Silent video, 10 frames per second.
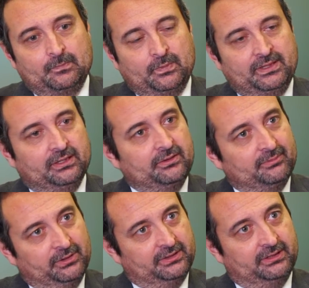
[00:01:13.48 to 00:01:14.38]
We know the
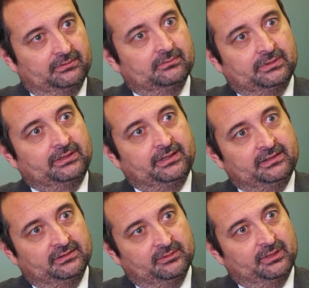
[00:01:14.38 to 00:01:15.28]
market where it
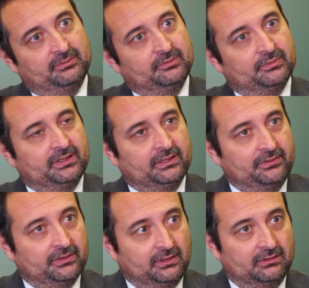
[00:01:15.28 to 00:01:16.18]
is at the moment. We know
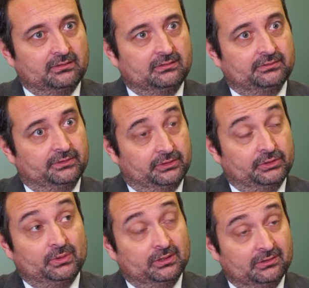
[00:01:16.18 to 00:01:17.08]
that
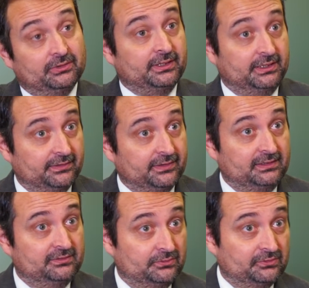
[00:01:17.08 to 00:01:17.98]
who are looking at
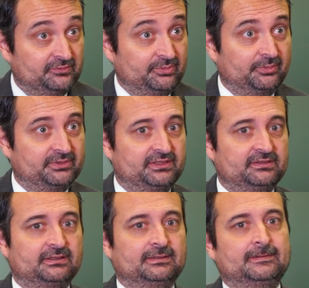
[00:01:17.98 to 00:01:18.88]
these sorts of
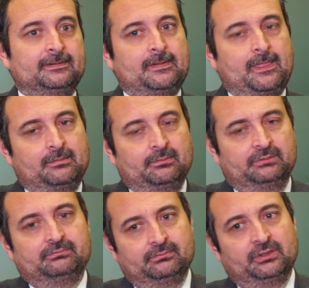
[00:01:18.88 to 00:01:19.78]
properties.
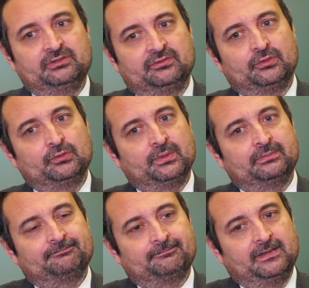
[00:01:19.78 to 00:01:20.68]
But most of
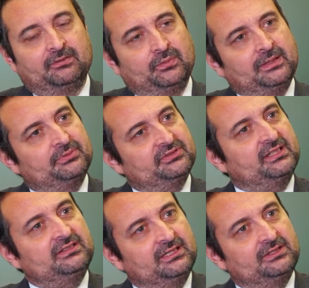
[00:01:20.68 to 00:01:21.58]
all, if we're
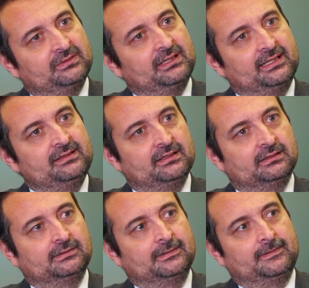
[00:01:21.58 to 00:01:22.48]
presenting to a
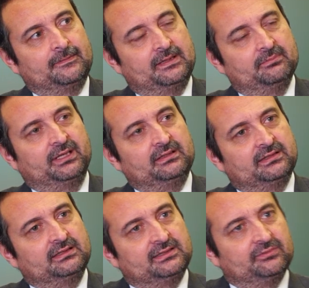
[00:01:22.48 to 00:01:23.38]
lender, it makes
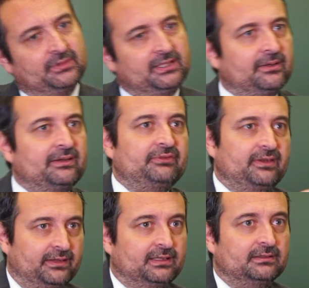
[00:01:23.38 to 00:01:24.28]
sense if we know
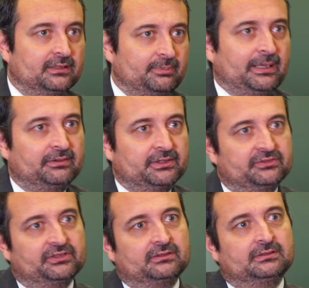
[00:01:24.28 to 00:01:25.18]
everything about you.
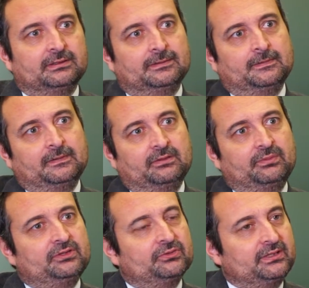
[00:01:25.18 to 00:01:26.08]
So if
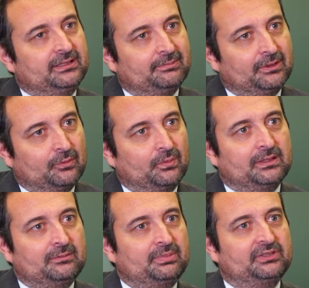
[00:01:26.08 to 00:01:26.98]
we're talking about
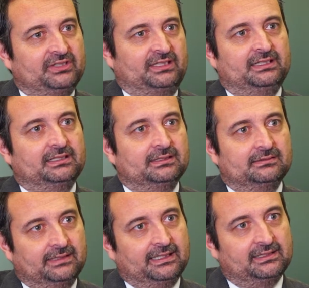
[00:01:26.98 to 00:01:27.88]
one
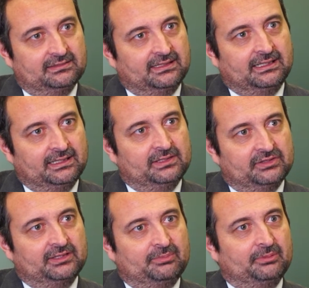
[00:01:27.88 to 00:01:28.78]
particular
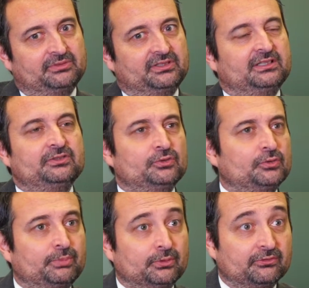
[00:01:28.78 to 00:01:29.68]
ex-LHA property in
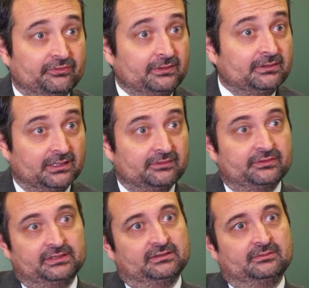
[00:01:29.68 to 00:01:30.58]
your portfolio,
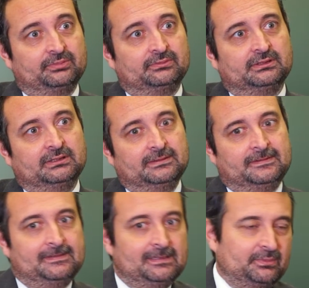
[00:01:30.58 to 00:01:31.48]
for example,
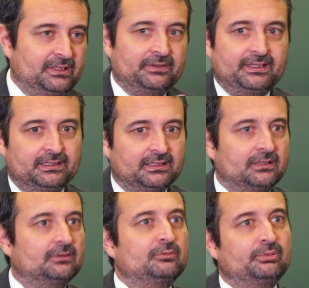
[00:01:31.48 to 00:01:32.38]
and we're looking at a
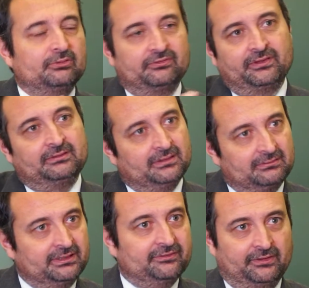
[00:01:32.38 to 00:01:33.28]
whole portfolio
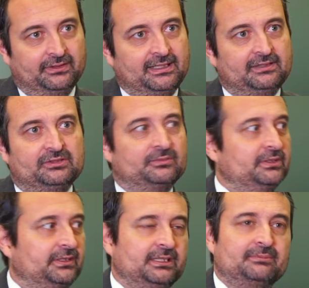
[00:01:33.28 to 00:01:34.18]
refinance, or we're
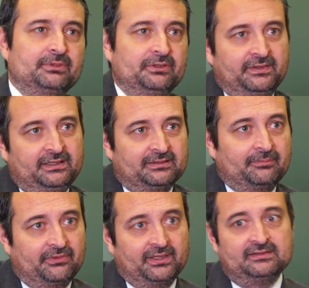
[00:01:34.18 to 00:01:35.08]
looking at moving
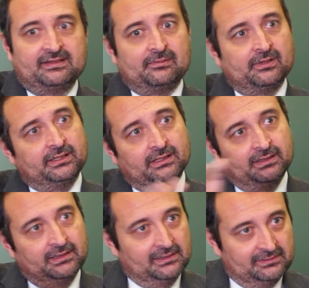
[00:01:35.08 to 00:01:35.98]
some things that way,
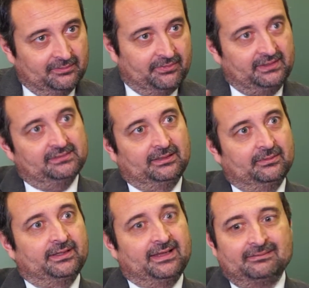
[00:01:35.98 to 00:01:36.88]

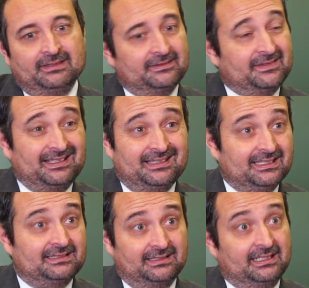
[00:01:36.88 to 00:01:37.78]
that
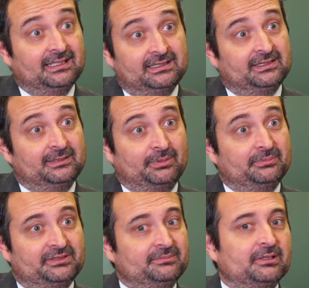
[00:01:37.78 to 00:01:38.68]
ex-LHA
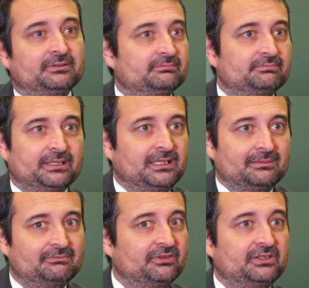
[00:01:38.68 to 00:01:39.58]
property might
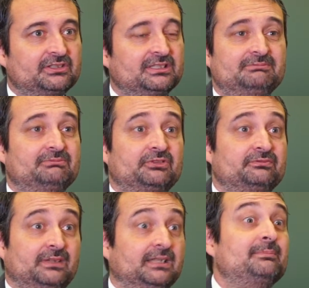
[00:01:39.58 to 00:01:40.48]
become virtually sort
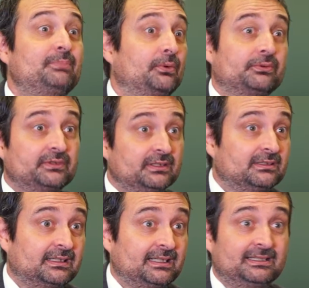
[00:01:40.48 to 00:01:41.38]
of unimportant,
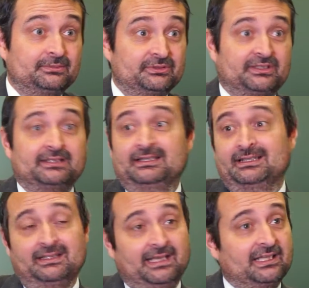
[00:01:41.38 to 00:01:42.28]
and a lender will say,
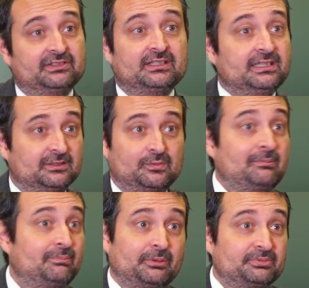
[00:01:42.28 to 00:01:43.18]
actually, it's
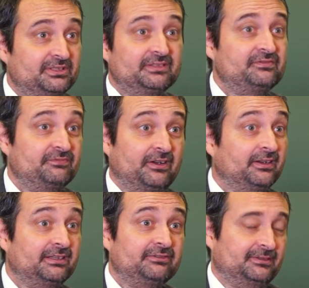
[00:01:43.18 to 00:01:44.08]
one property of
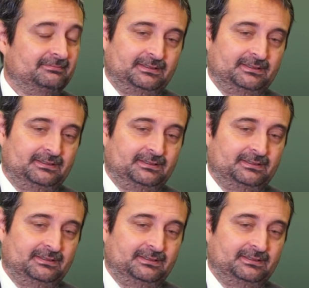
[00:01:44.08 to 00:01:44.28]
5,